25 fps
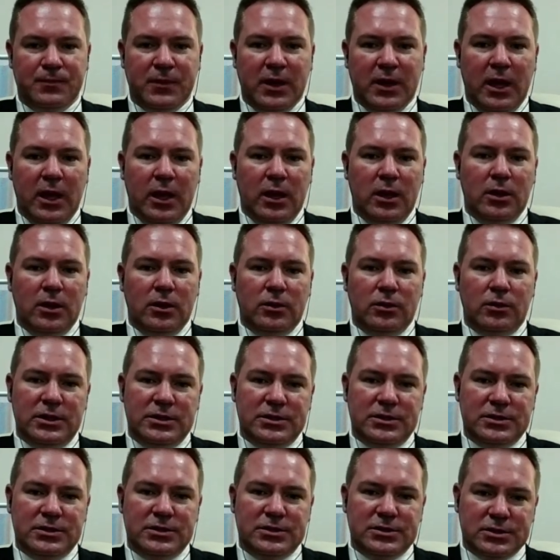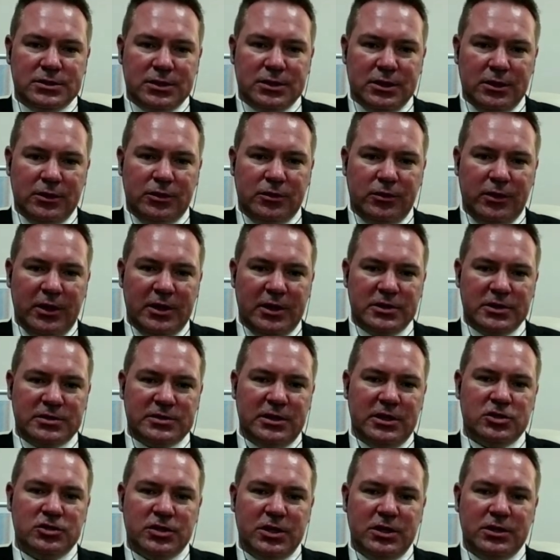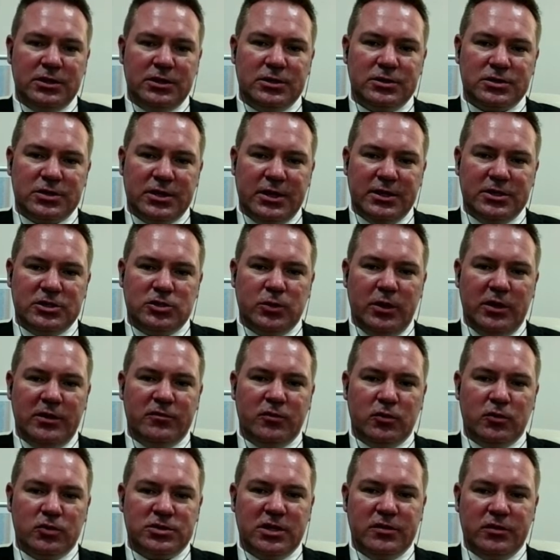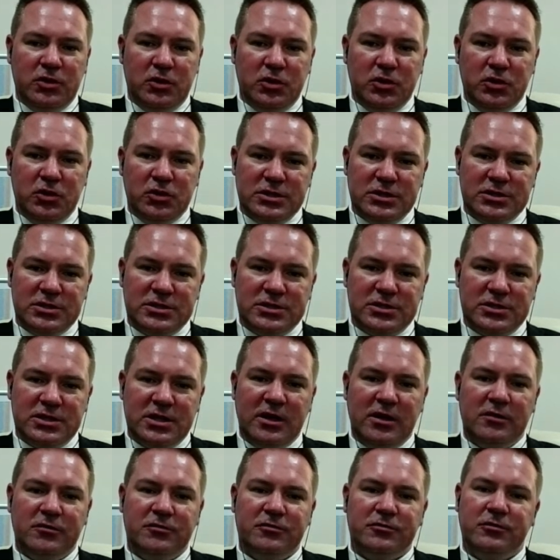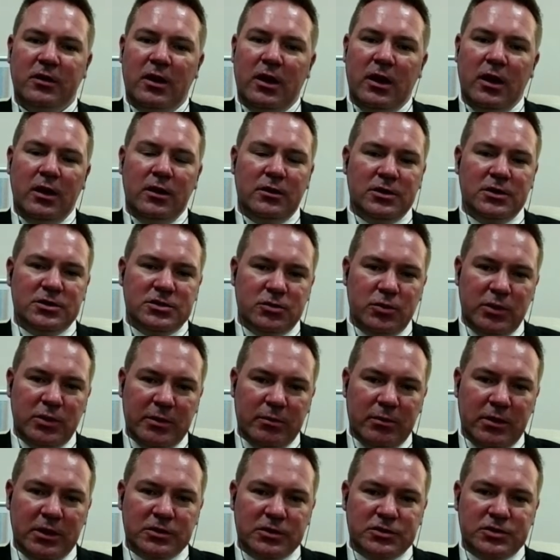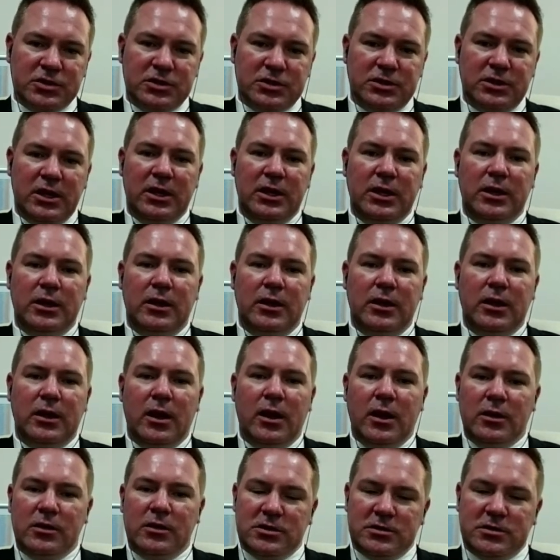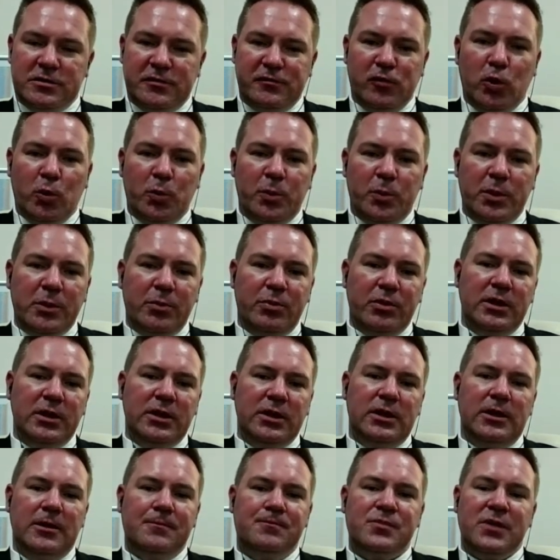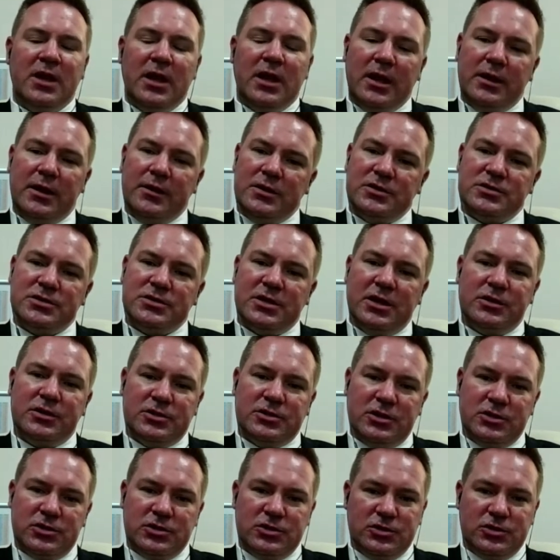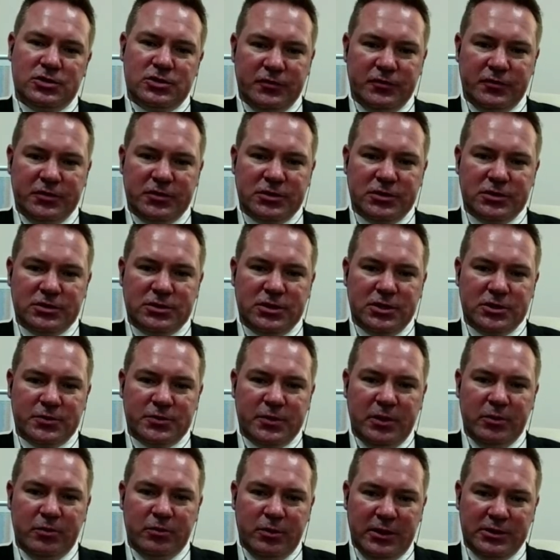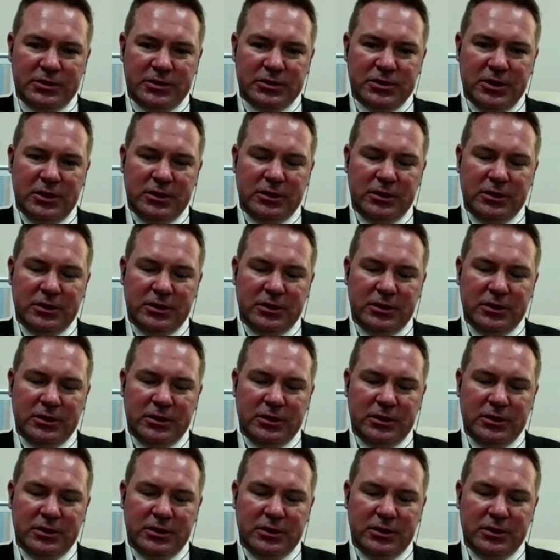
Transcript: These 3 isolation centers has 24/7 nursing staff, there's 3 meals a day, there's full PPE, and there's sanitization services that's maintained.